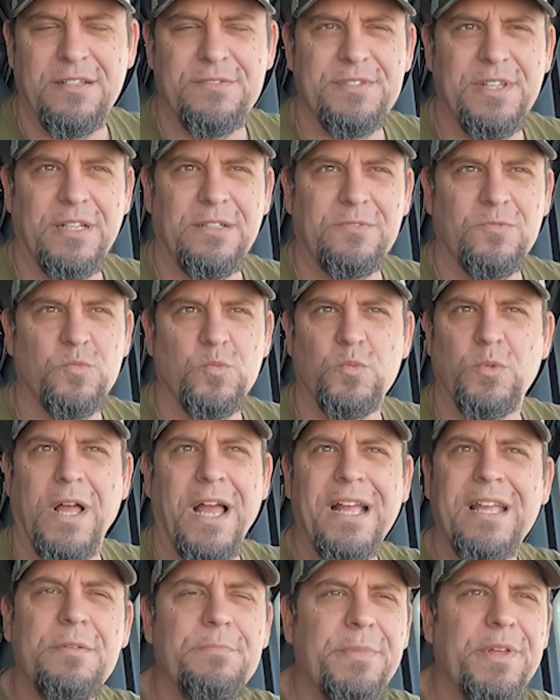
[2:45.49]
I was like,
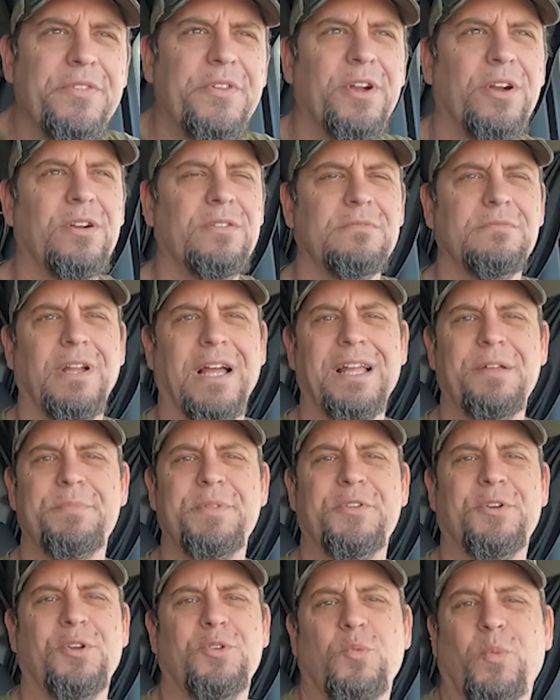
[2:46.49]
well, I can be there, I
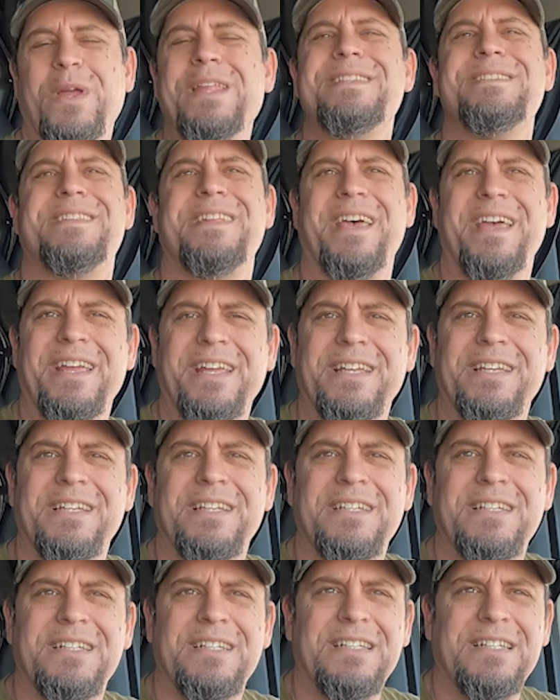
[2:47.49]
can be there on Wednesday.
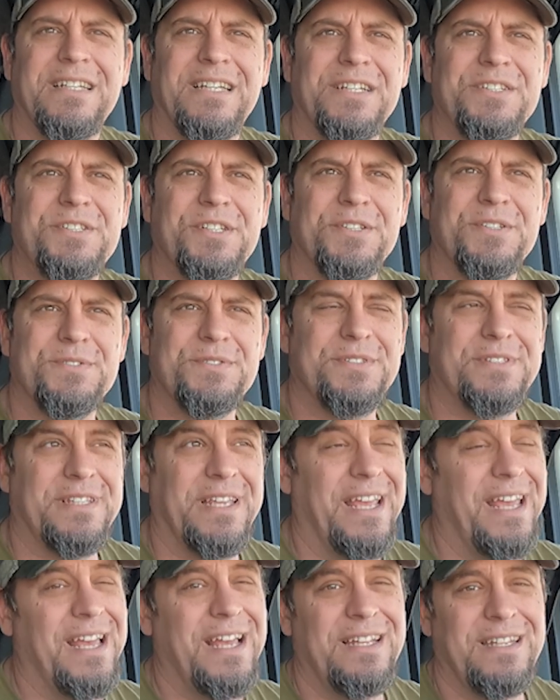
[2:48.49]
And she
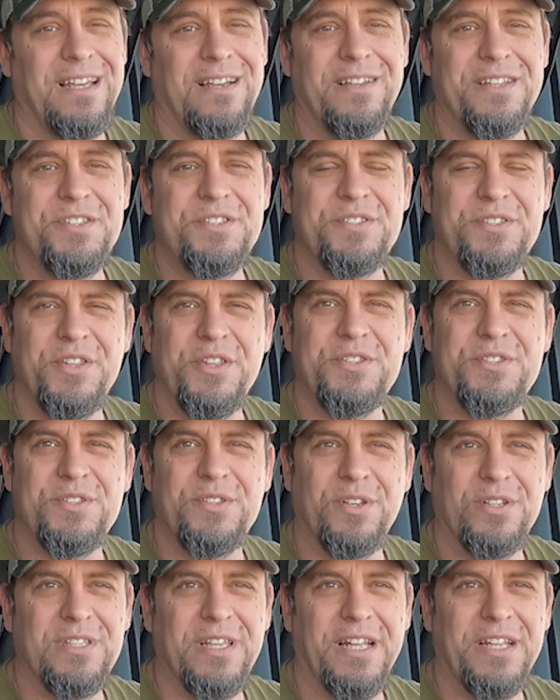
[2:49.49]
goes, yeah, no, it's
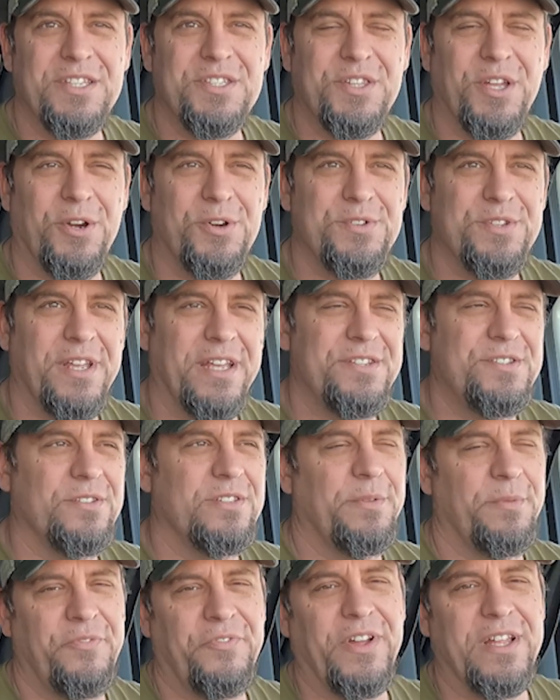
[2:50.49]
it's looks like it's Thursday. She
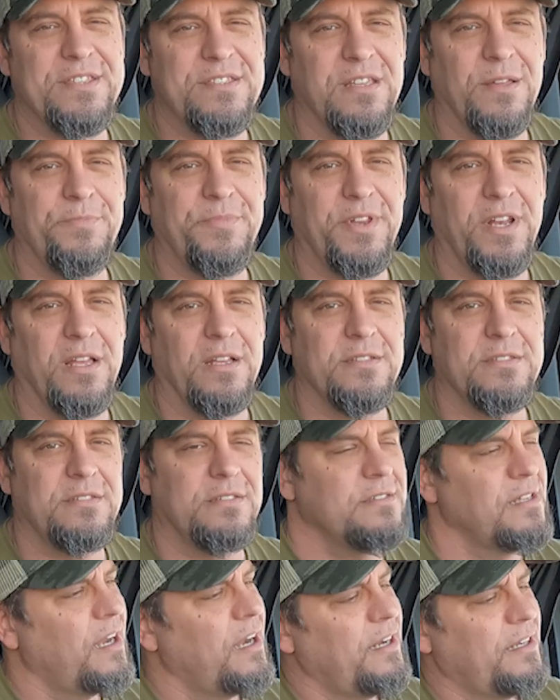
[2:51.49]
goes, let me find something
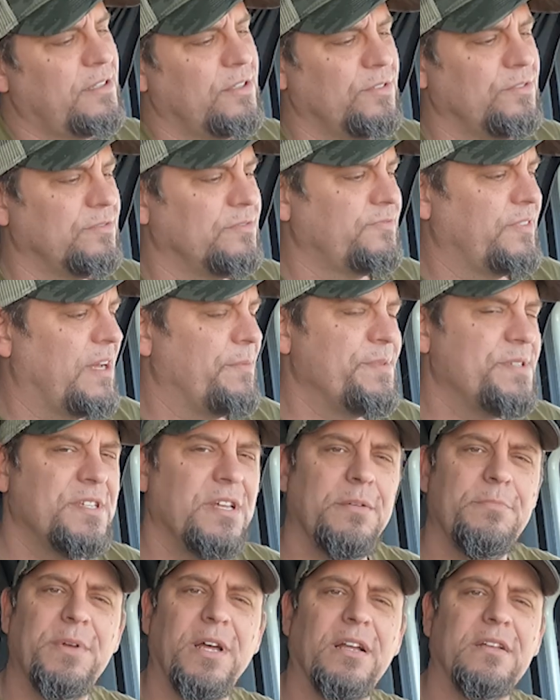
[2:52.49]
else. Goes, all right, cool, find me
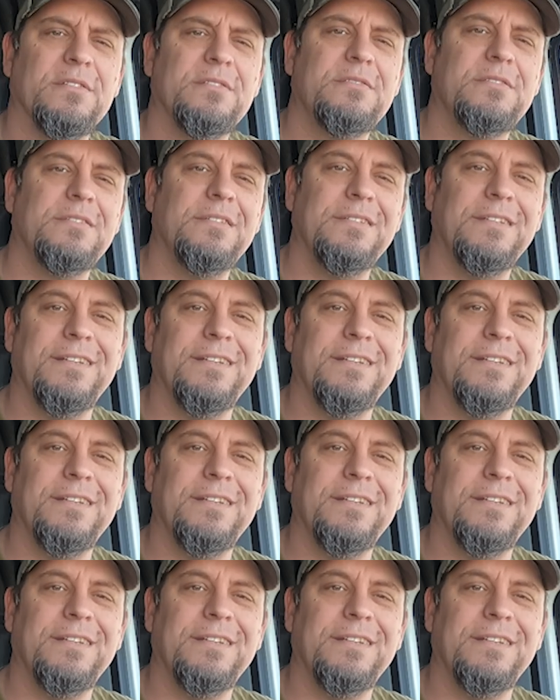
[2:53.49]
something else.